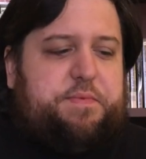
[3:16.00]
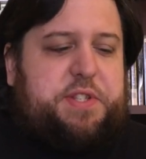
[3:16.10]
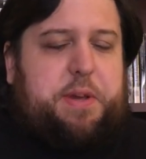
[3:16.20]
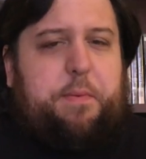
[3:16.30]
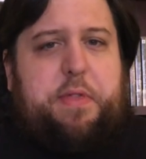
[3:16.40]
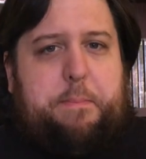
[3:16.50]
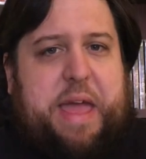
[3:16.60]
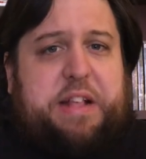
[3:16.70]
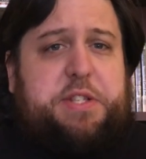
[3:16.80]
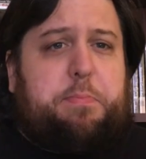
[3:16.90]
some of the
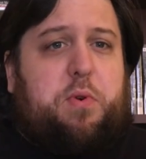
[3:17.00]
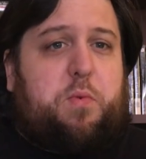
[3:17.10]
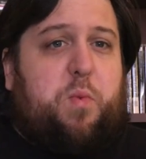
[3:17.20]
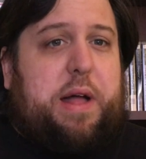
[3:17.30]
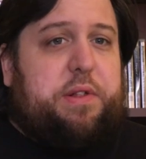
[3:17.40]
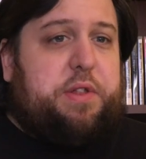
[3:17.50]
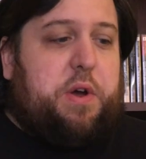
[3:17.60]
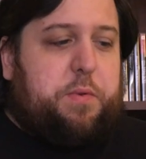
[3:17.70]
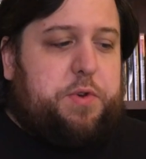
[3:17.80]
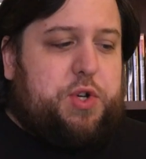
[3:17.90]
band's more well
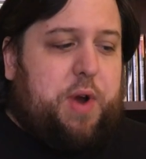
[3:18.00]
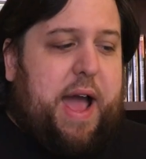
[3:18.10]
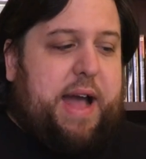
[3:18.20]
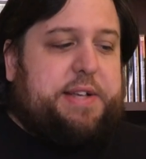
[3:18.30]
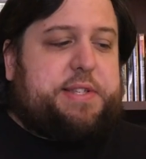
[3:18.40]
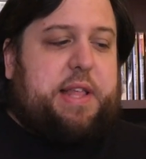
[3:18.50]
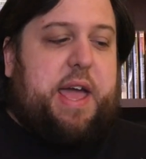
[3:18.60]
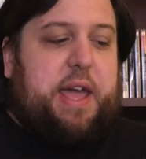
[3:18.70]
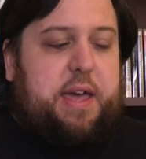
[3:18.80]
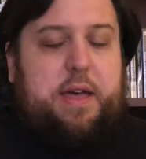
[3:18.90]
known tracks,
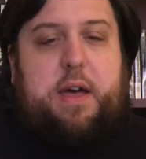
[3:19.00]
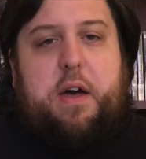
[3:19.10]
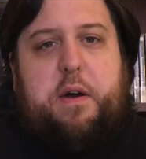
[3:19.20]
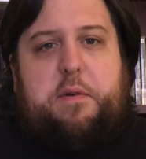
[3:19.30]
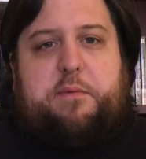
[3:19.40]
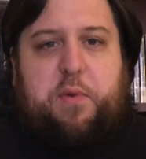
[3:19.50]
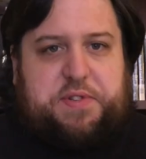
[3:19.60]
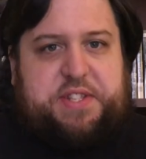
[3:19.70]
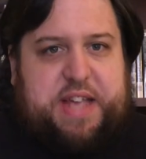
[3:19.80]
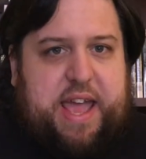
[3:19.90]
like
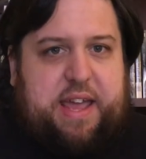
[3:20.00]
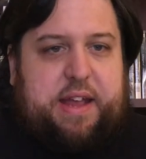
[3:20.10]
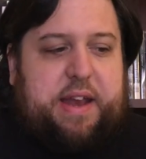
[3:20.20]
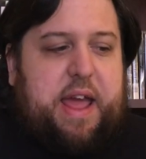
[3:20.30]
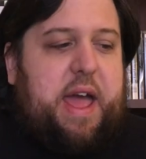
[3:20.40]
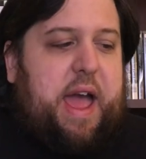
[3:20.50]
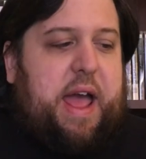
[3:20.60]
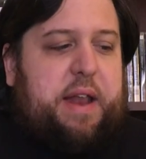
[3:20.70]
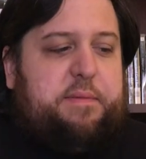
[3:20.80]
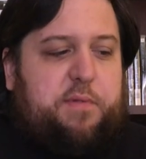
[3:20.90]
Forsaken
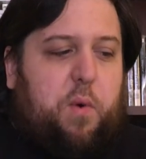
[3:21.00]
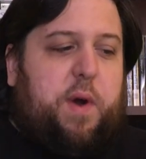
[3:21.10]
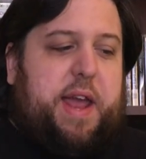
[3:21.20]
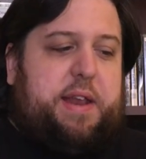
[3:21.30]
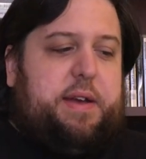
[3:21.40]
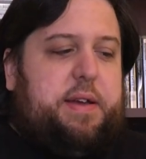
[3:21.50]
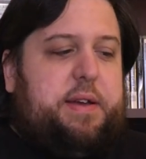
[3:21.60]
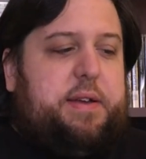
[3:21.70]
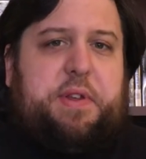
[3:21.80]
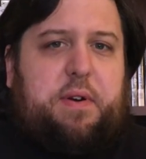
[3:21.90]
and Void.
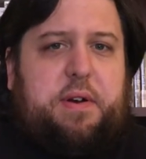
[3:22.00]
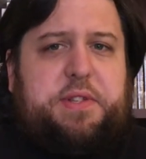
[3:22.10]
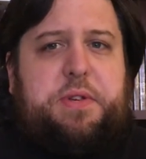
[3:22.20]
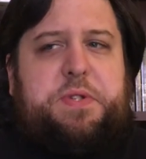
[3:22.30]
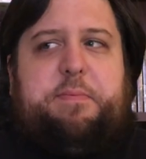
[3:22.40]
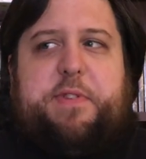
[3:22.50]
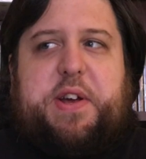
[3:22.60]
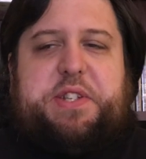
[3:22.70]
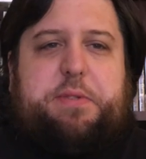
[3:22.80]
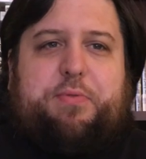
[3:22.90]
But there are also some
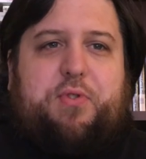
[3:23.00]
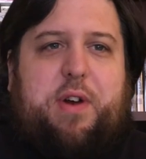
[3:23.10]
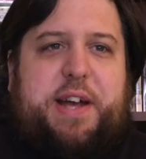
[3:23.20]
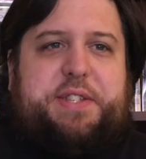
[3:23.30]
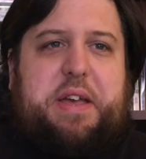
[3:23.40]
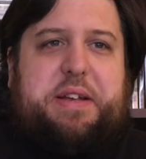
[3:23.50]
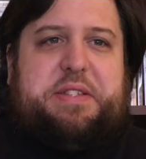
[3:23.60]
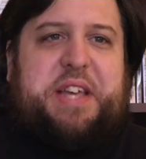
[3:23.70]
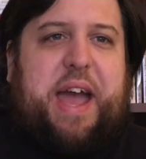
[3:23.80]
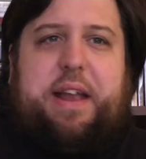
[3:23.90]
very surprising
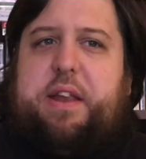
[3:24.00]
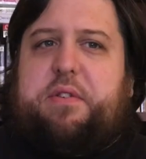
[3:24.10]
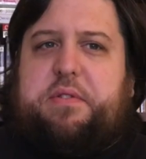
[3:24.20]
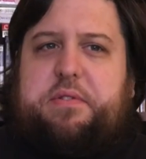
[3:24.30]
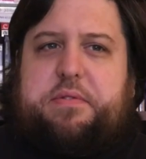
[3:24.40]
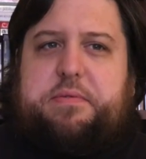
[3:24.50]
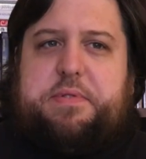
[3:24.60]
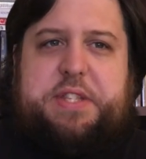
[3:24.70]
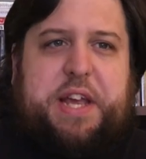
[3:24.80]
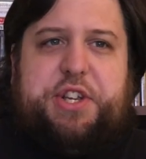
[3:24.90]
technical
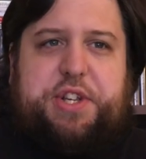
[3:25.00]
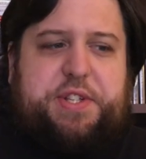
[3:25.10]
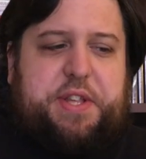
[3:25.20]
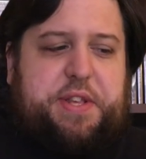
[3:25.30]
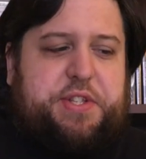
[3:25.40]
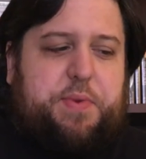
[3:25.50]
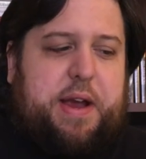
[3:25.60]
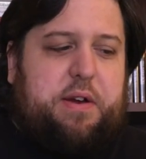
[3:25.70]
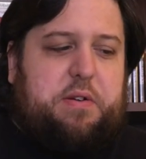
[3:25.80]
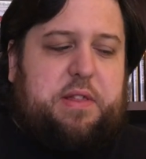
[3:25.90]
tinges to this
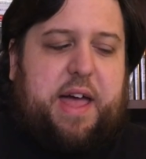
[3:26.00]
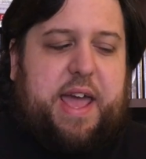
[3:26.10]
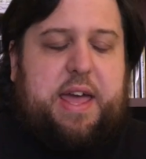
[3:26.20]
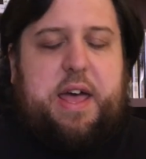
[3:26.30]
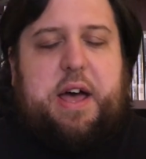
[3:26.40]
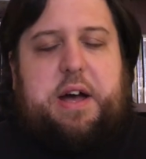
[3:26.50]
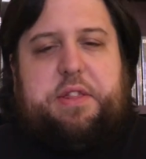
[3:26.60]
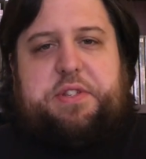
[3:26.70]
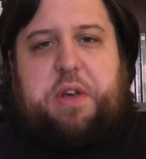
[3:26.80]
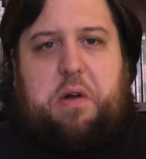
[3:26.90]
record, like
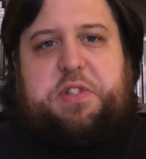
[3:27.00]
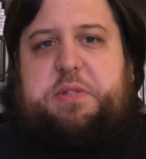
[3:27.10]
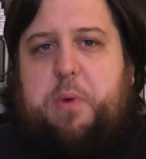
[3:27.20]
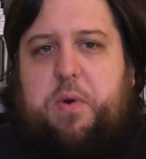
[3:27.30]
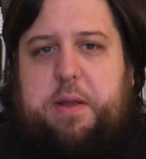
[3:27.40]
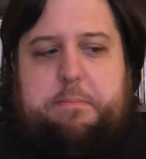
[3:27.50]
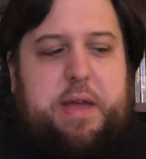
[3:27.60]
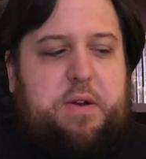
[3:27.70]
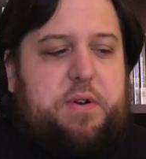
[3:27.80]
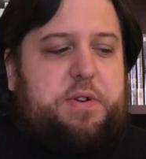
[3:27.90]
the song Smoke and
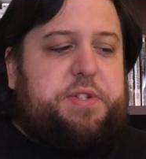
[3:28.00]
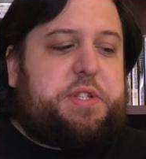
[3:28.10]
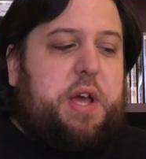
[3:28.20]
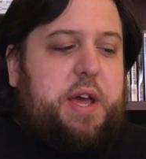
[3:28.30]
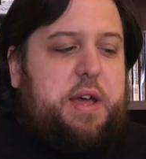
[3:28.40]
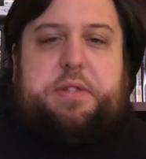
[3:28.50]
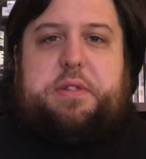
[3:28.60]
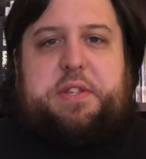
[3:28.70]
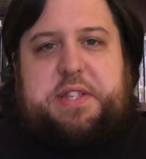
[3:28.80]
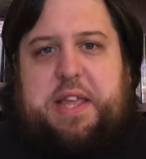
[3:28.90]
Mirrors,
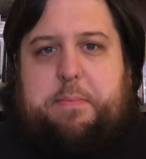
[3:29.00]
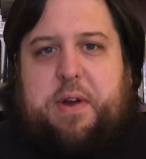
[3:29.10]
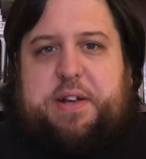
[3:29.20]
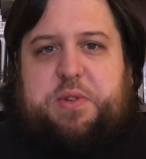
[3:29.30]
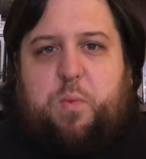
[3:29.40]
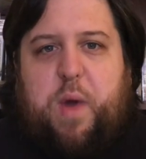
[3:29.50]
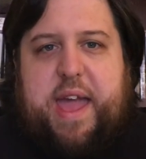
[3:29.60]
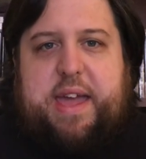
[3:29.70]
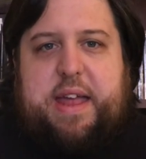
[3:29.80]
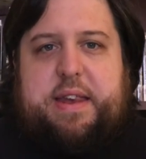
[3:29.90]
The Sleeper Has
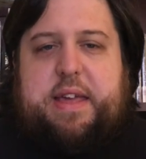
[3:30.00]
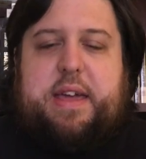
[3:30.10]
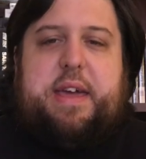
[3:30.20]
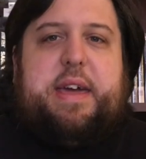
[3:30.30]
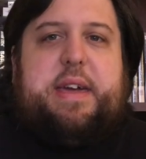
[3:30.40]
Awakened,